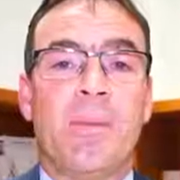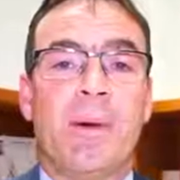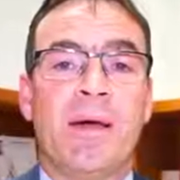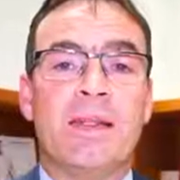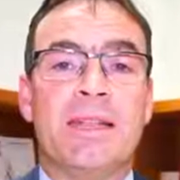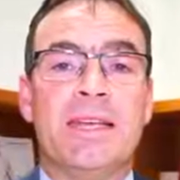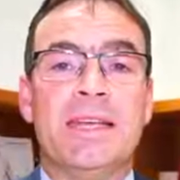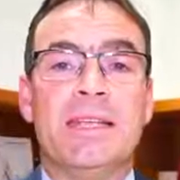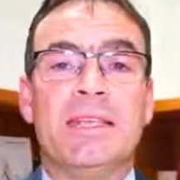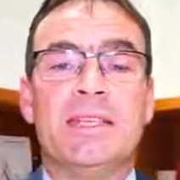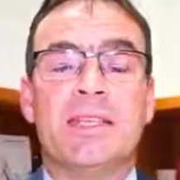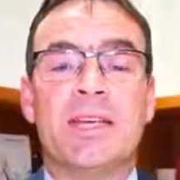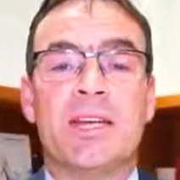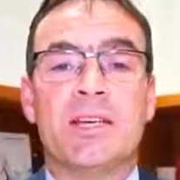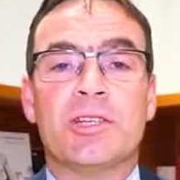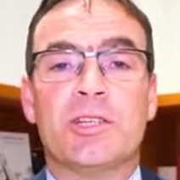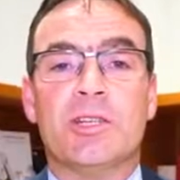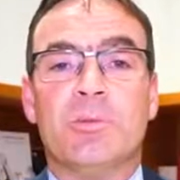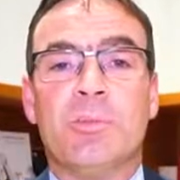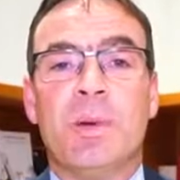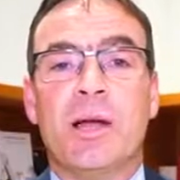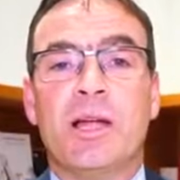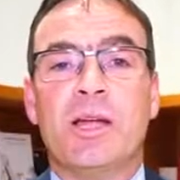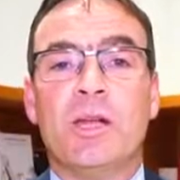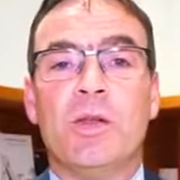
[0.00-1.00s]
about the
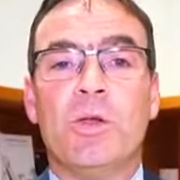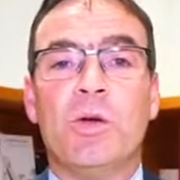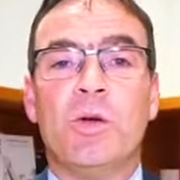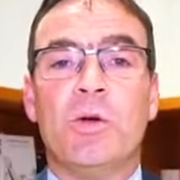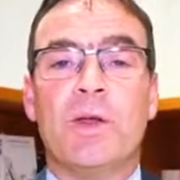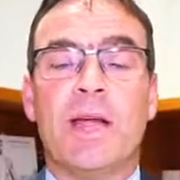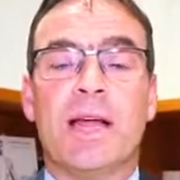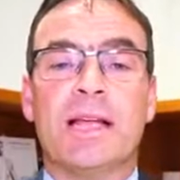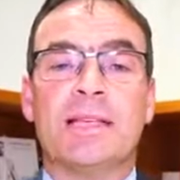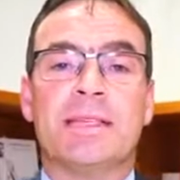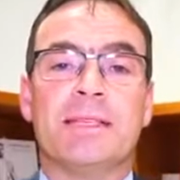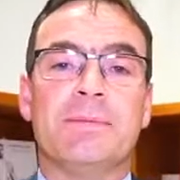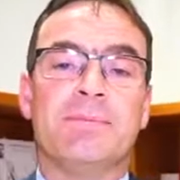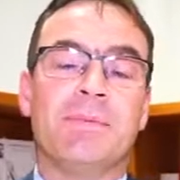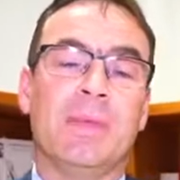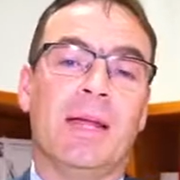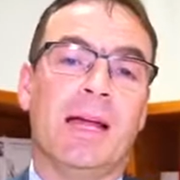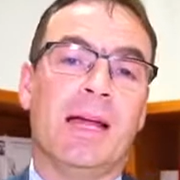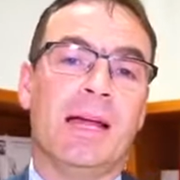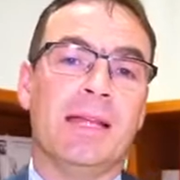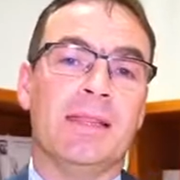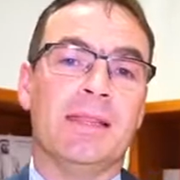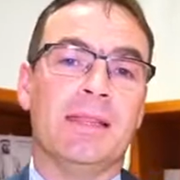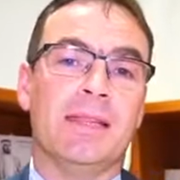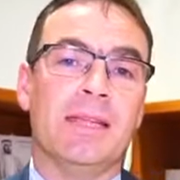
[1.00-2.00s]
International Baccalaureate
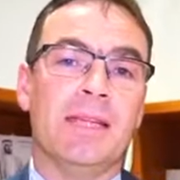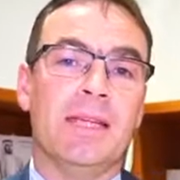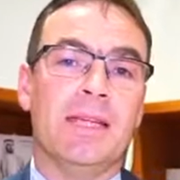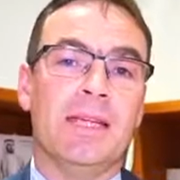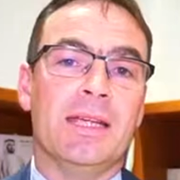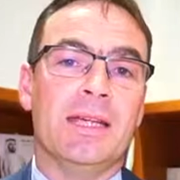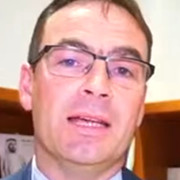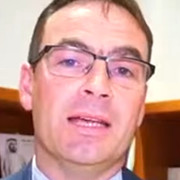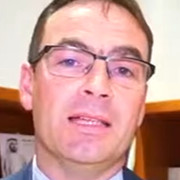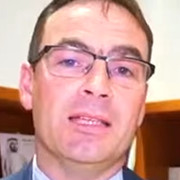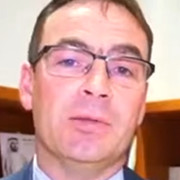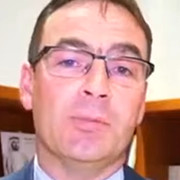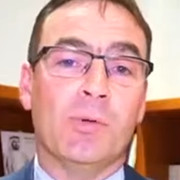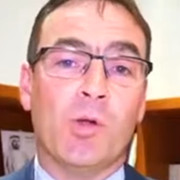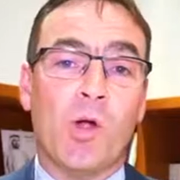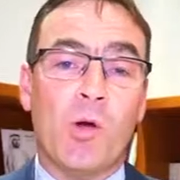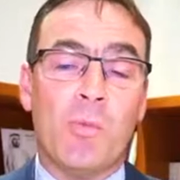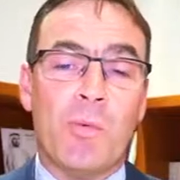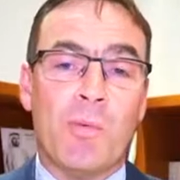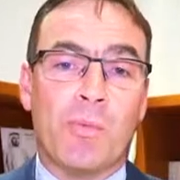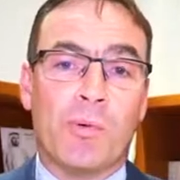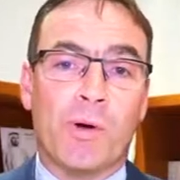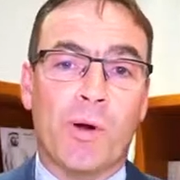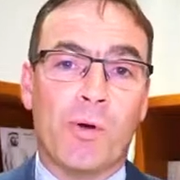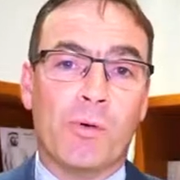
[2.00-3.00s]
and the
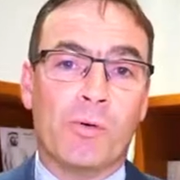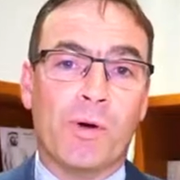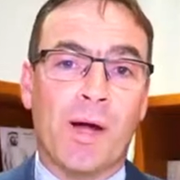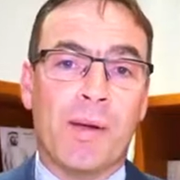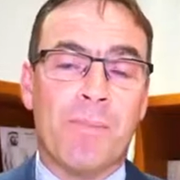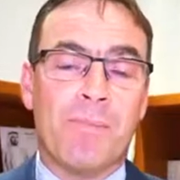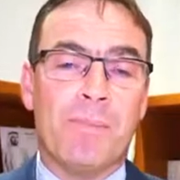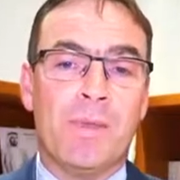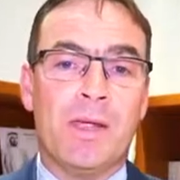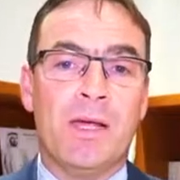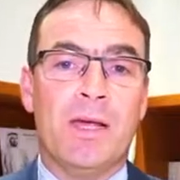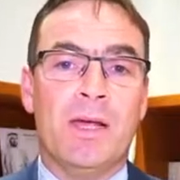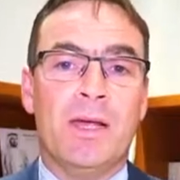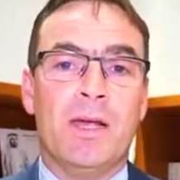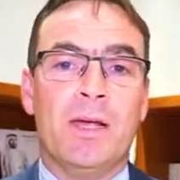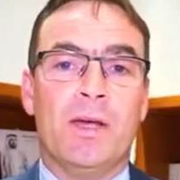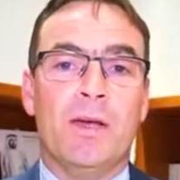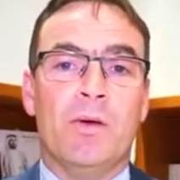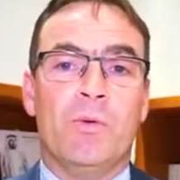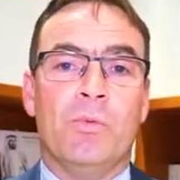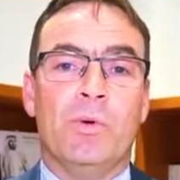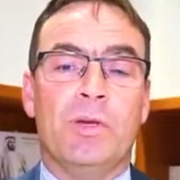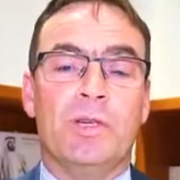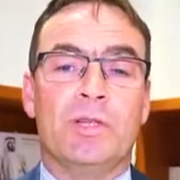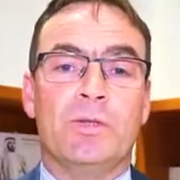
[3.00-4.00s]
diploma program,
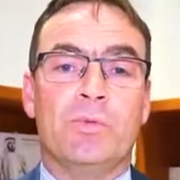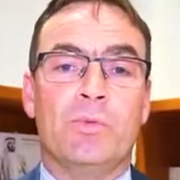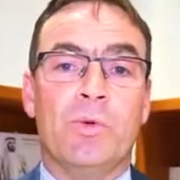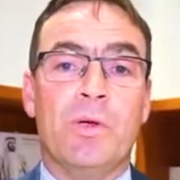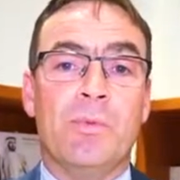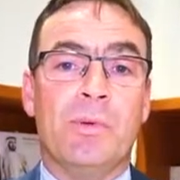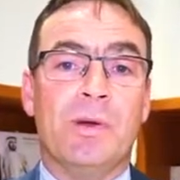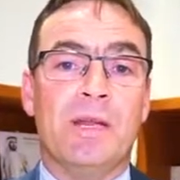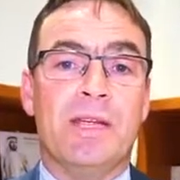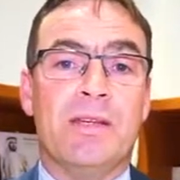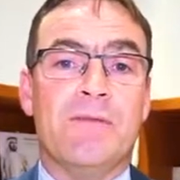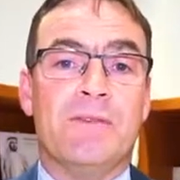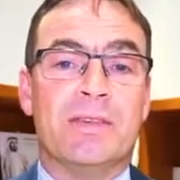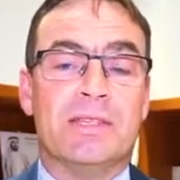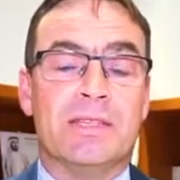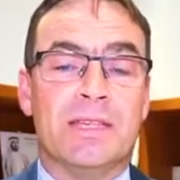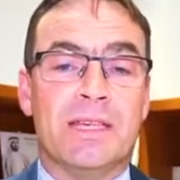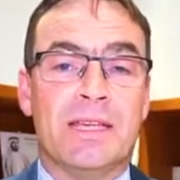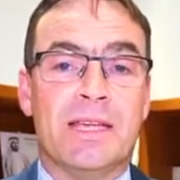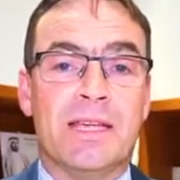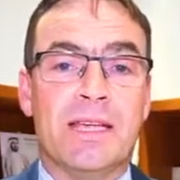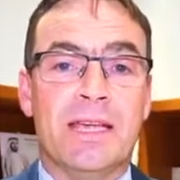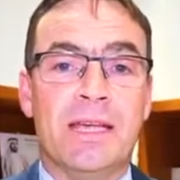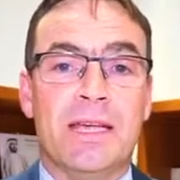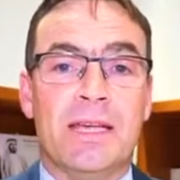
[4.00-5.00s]
which we believe is
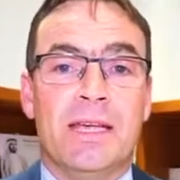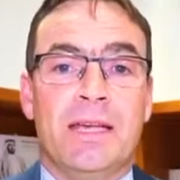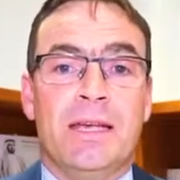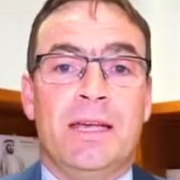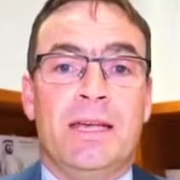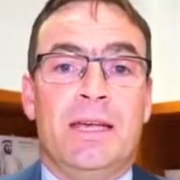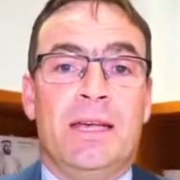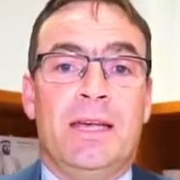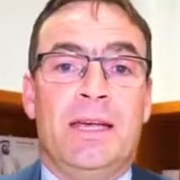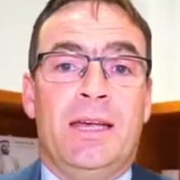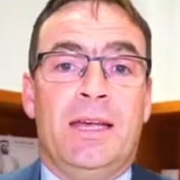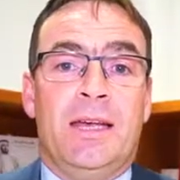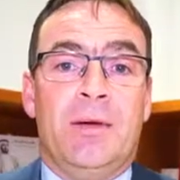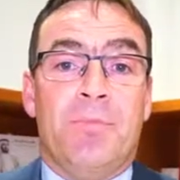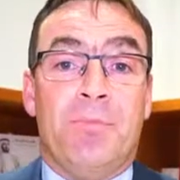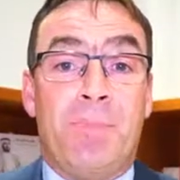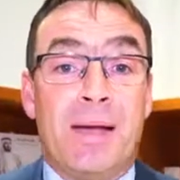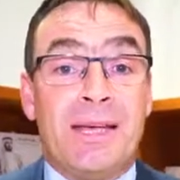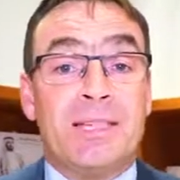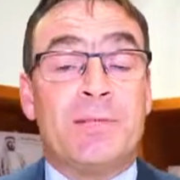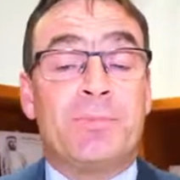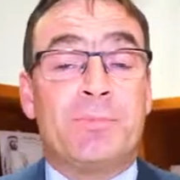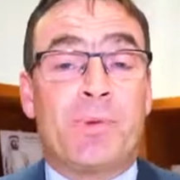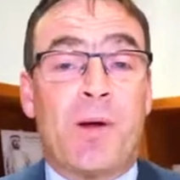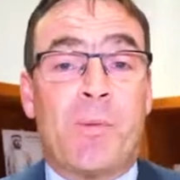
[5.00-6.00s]
the
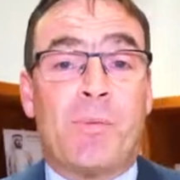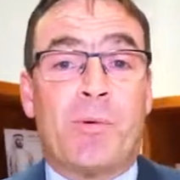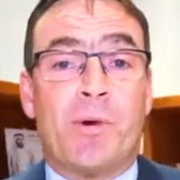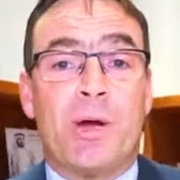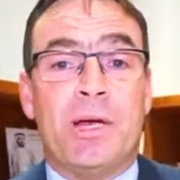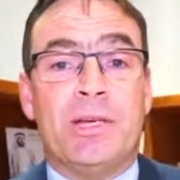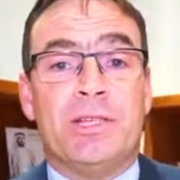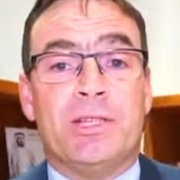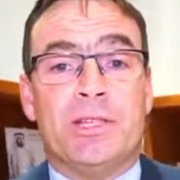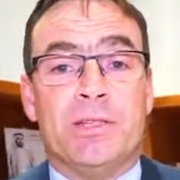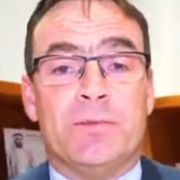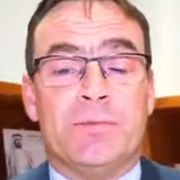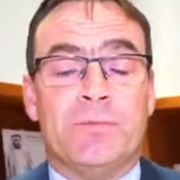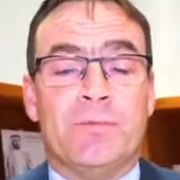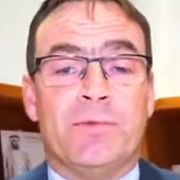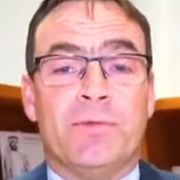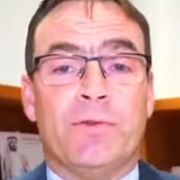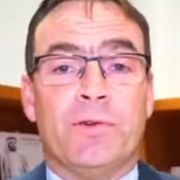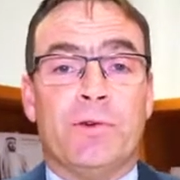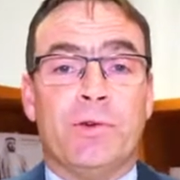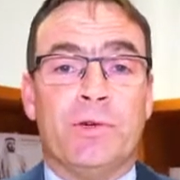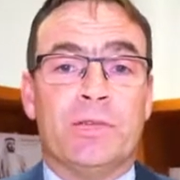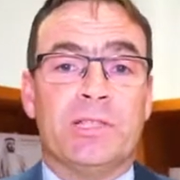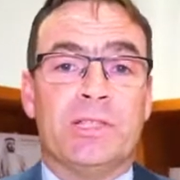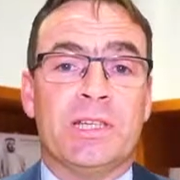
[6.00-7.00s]
best preparation
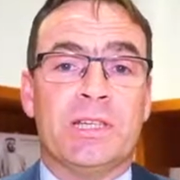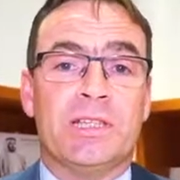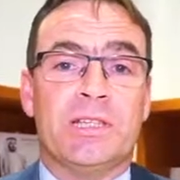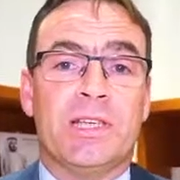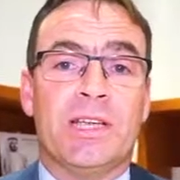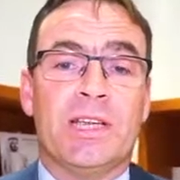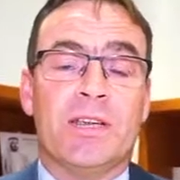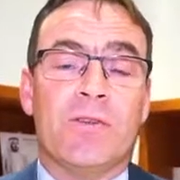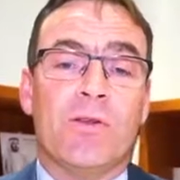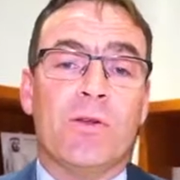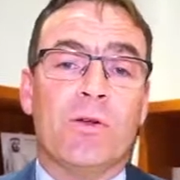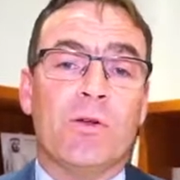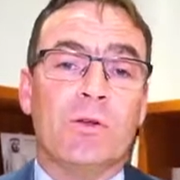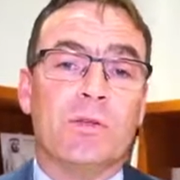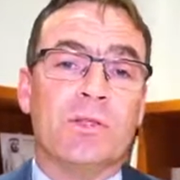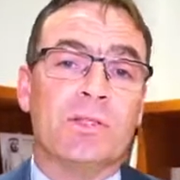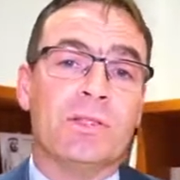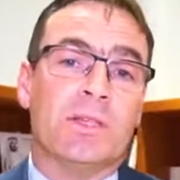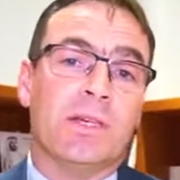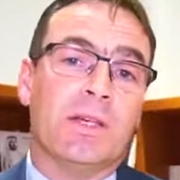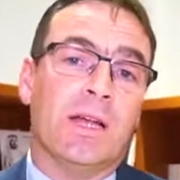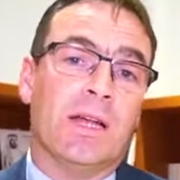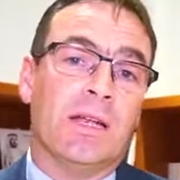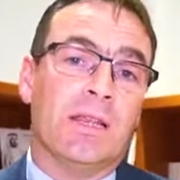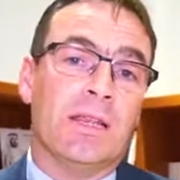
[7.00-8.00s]
for
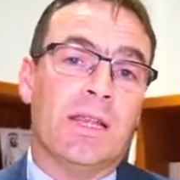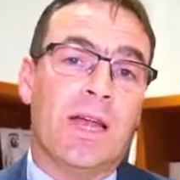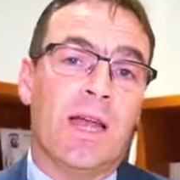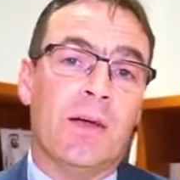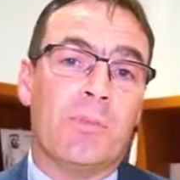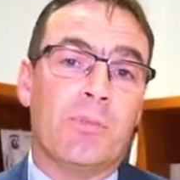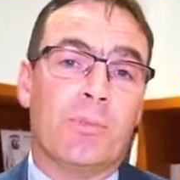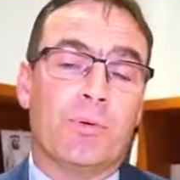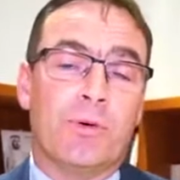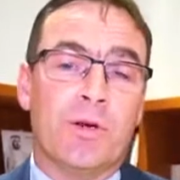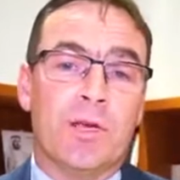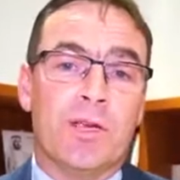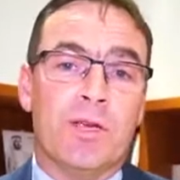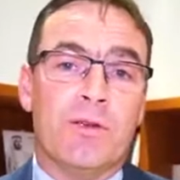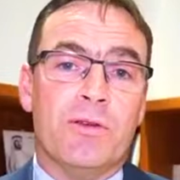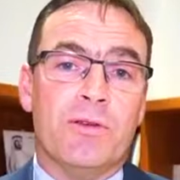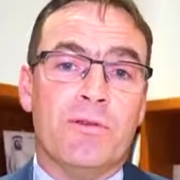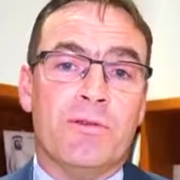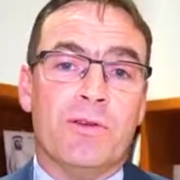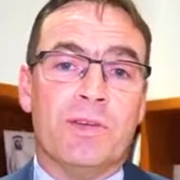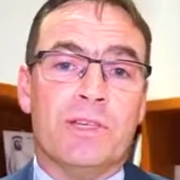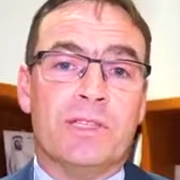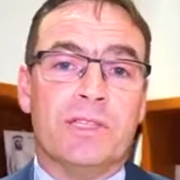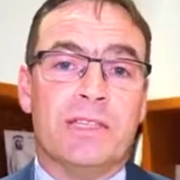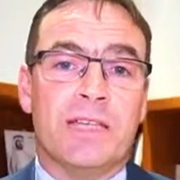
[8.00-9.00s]
16-year-olds and their
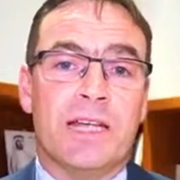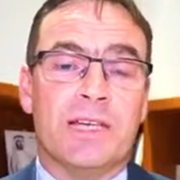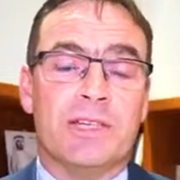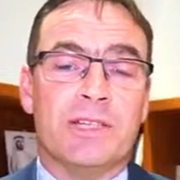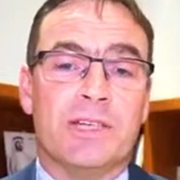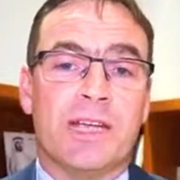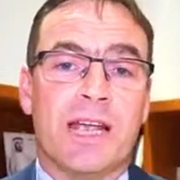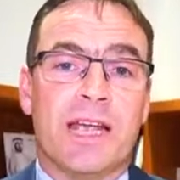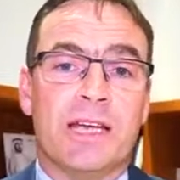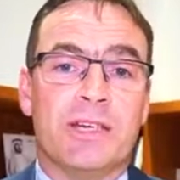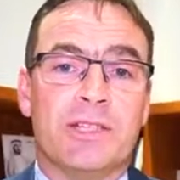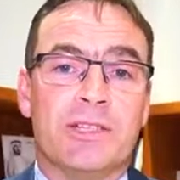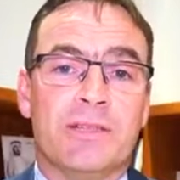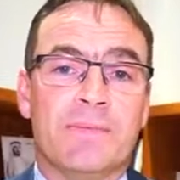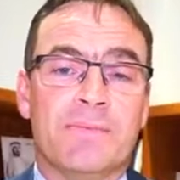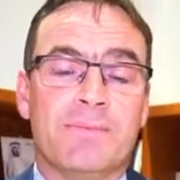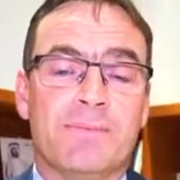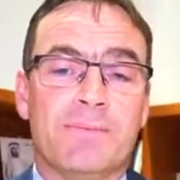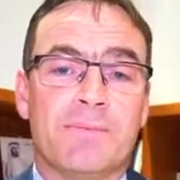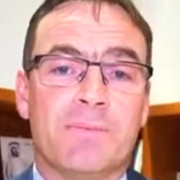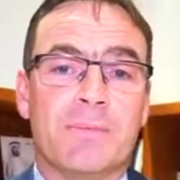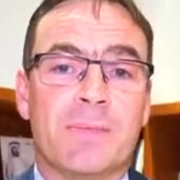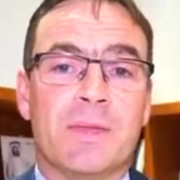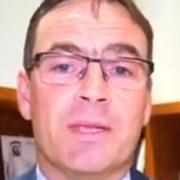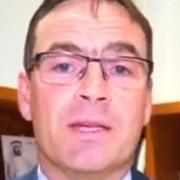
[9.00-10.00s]
pre-university education.